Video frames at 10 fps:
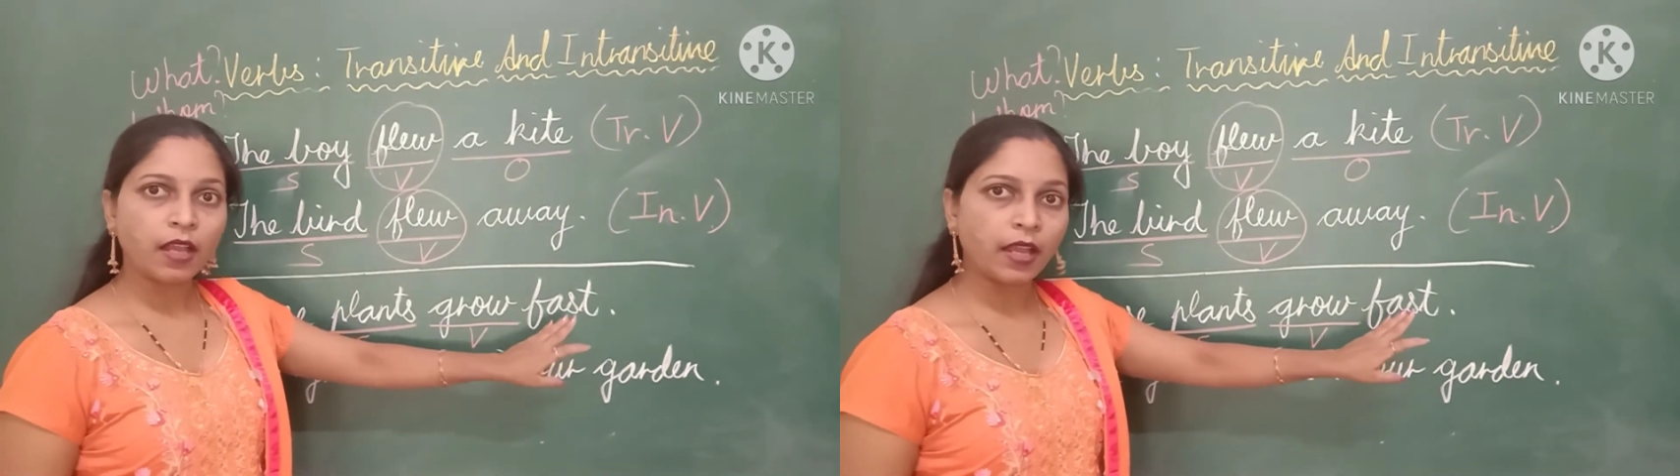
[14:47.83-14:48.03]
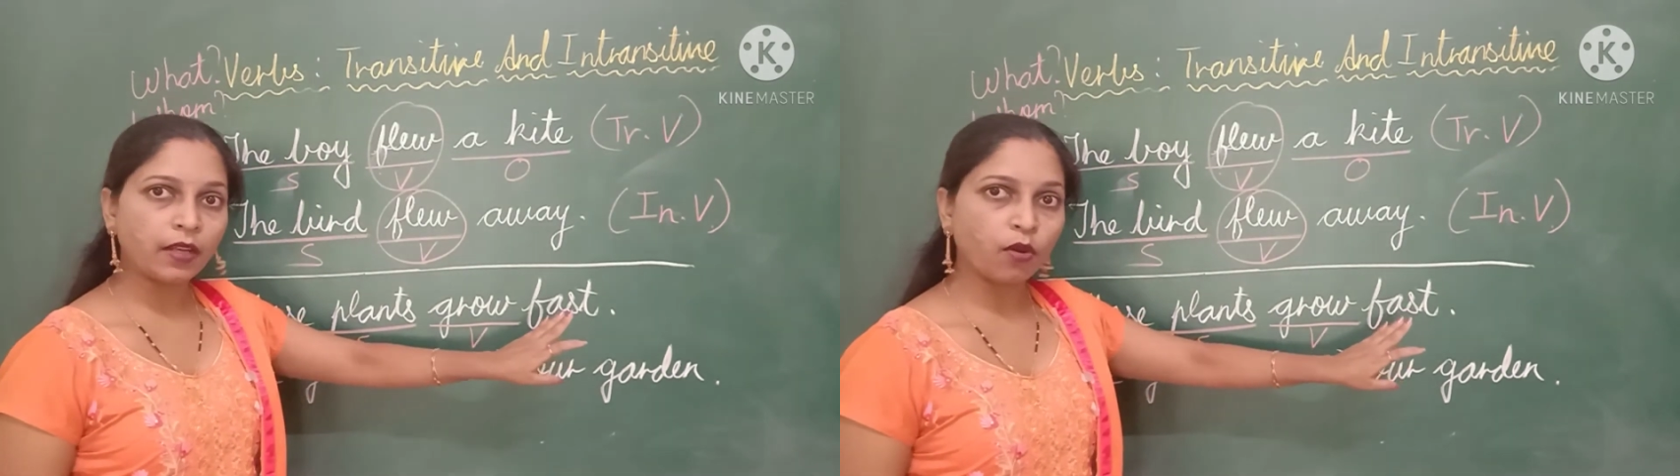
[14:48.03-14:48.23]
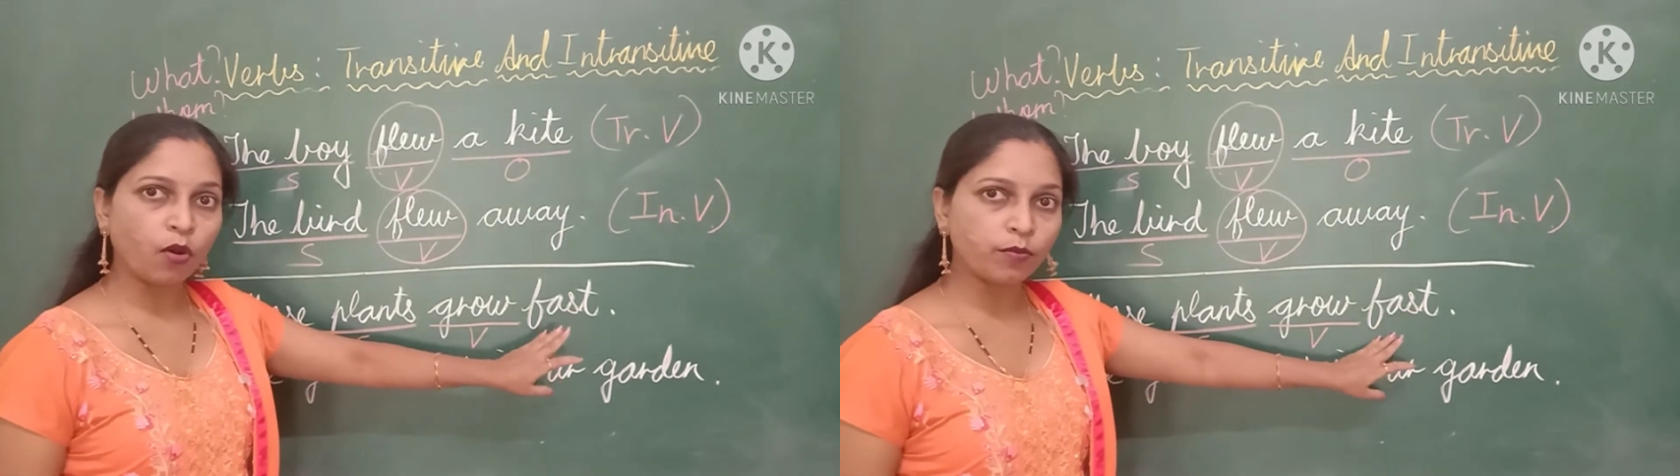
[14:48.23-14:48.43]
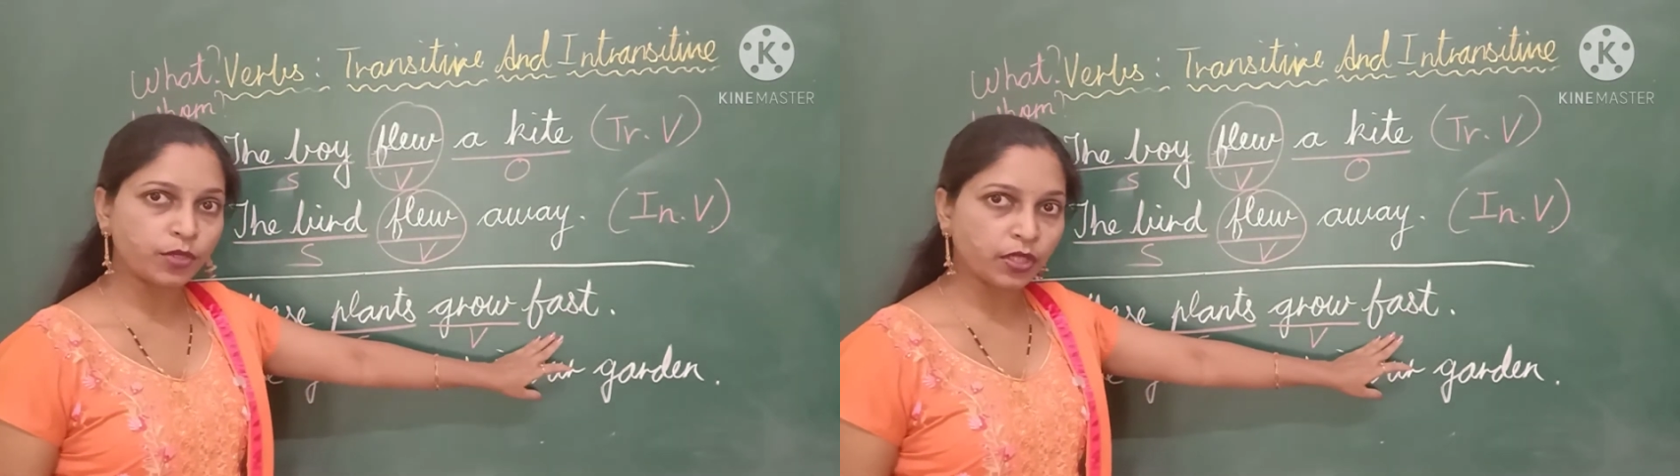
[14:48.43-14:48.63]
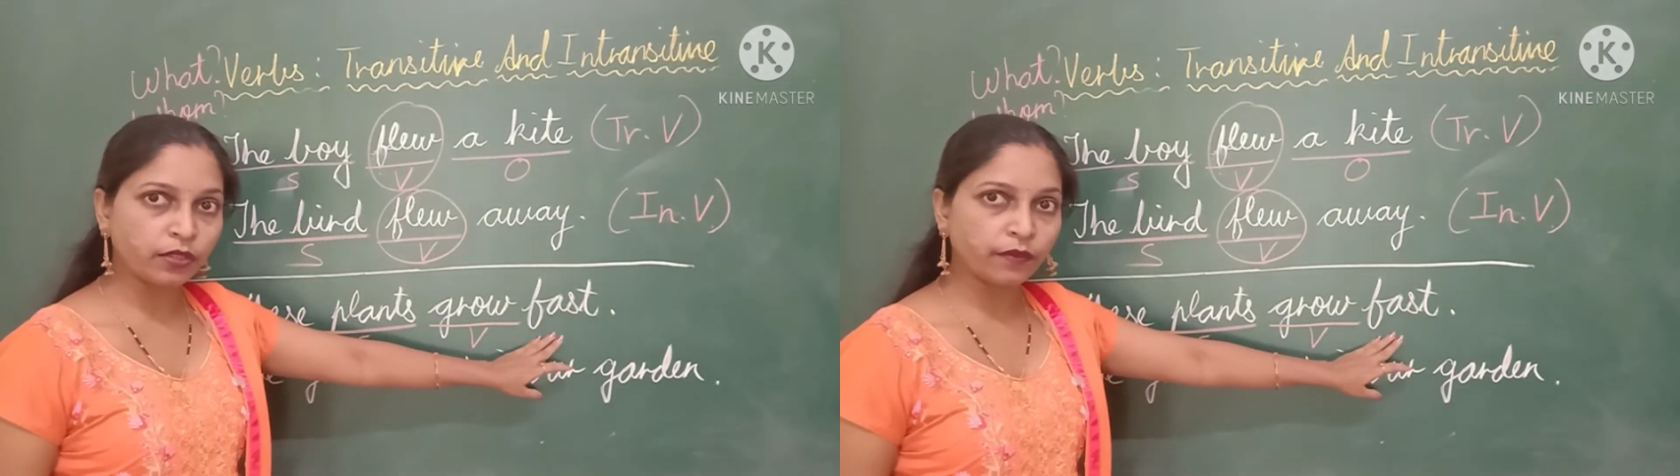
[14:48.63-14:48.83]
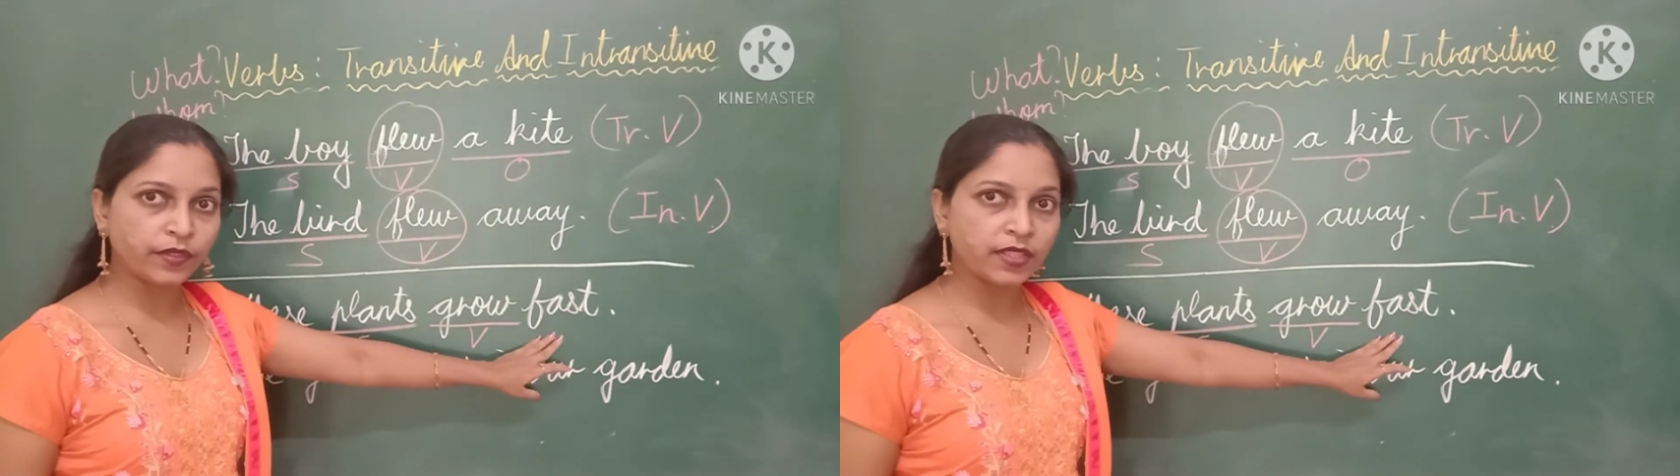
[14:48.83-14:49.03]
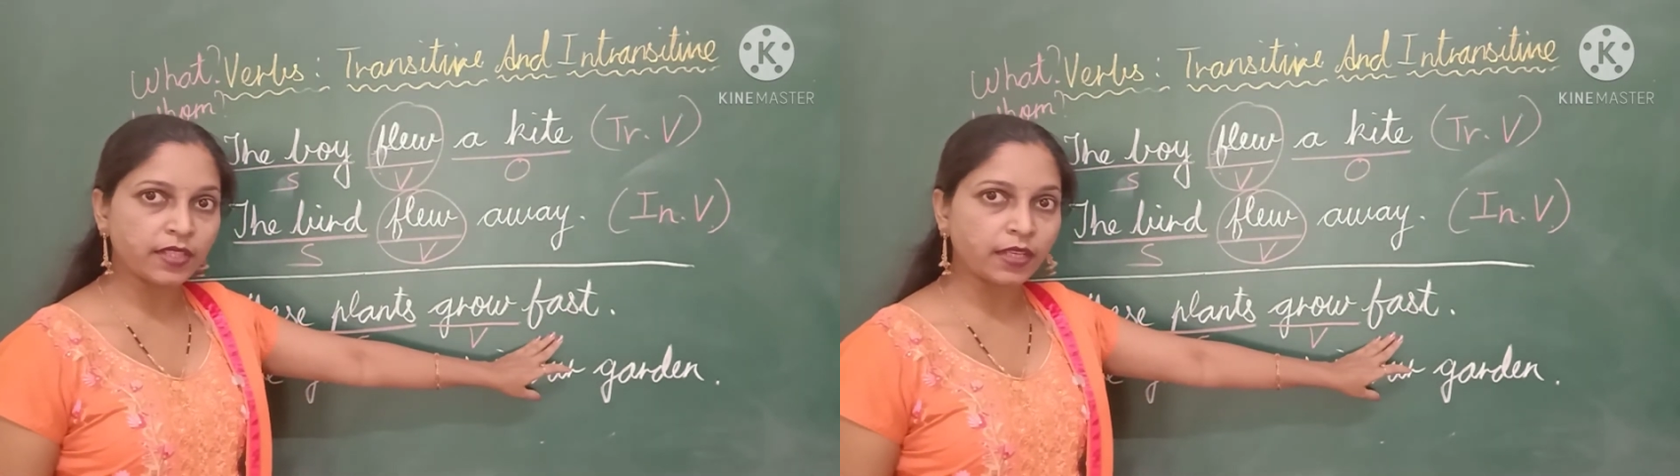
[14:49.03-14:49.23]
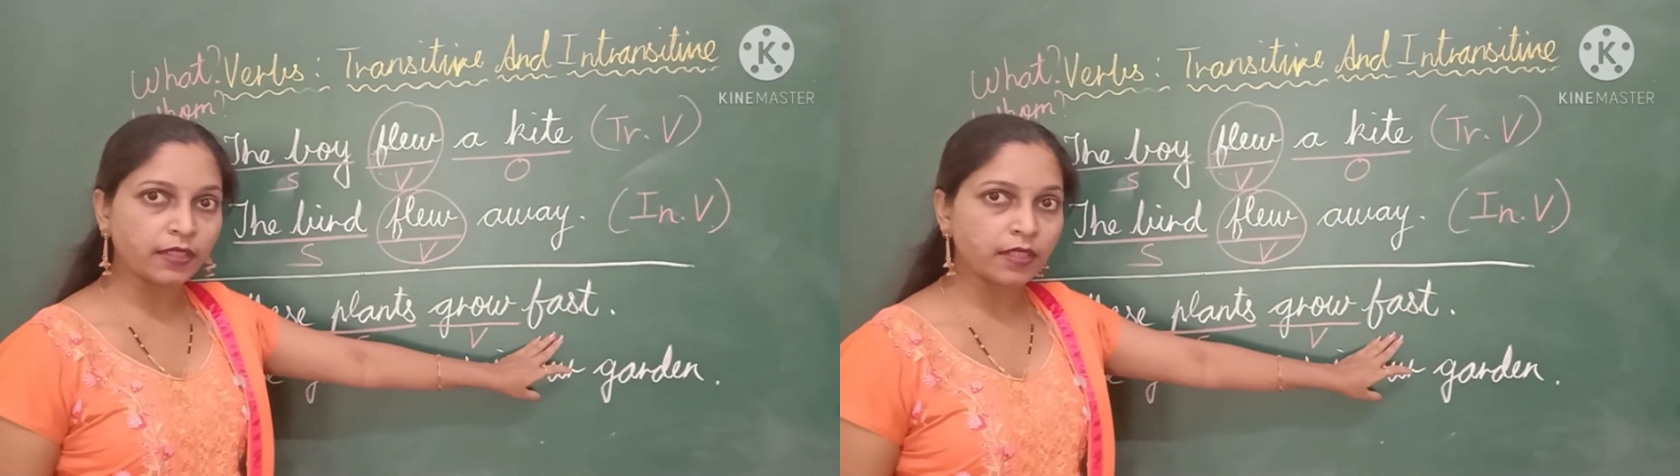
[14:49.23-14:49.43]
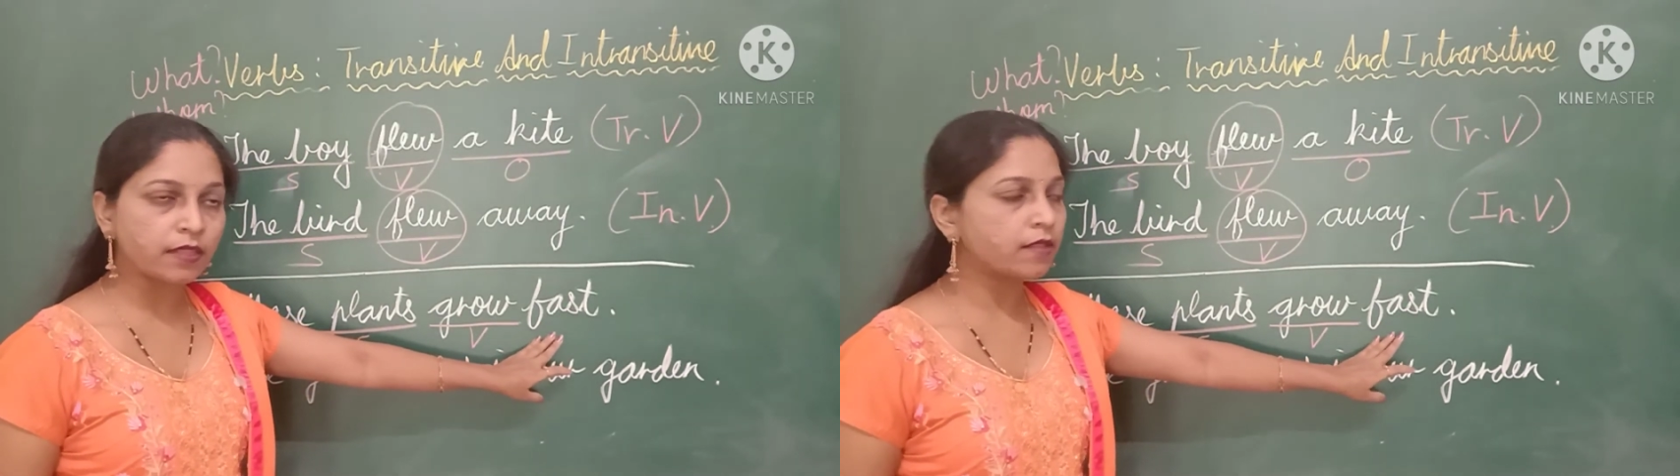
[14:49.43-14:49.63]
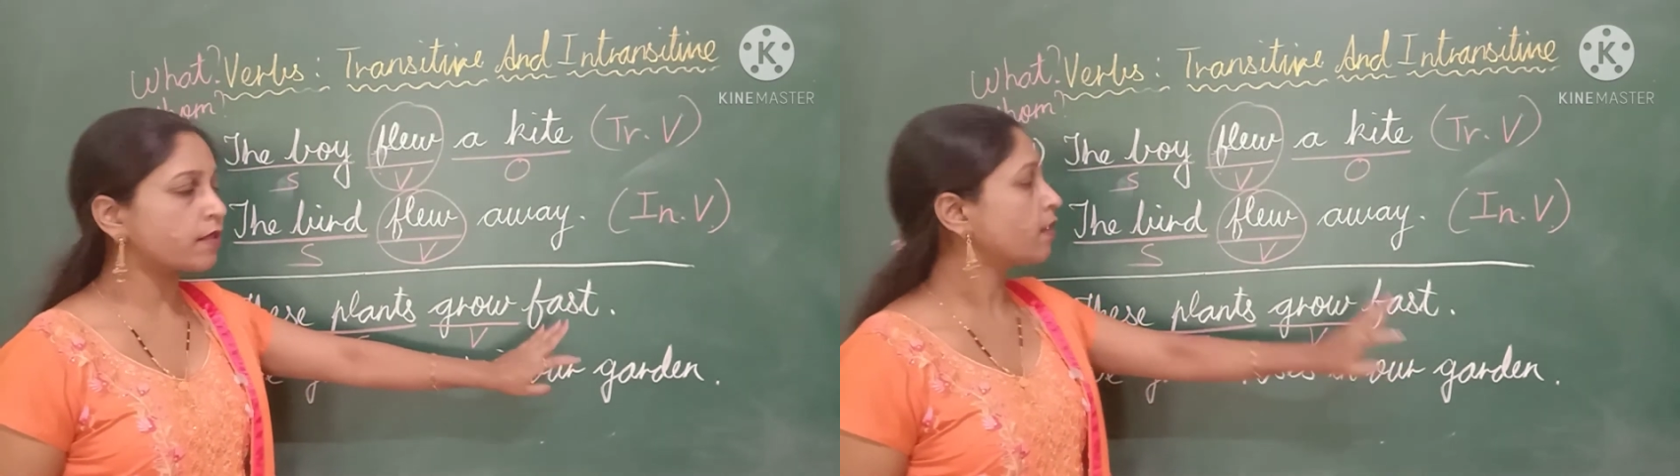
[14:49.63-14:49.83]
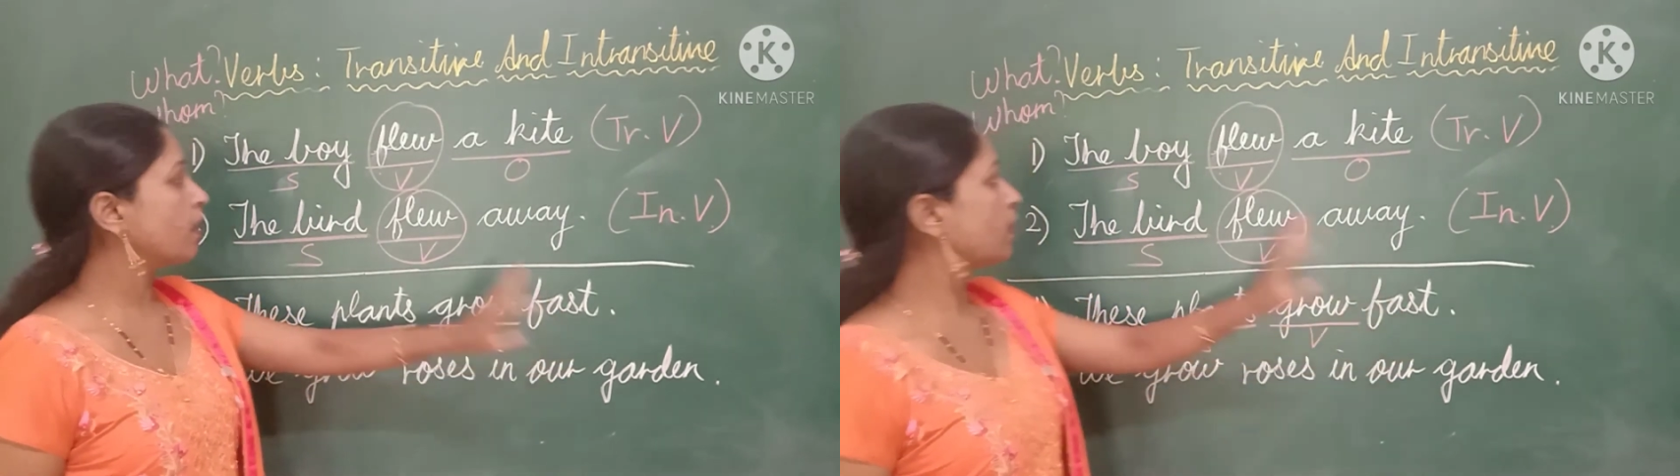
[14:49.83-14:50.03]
an object of the sentence?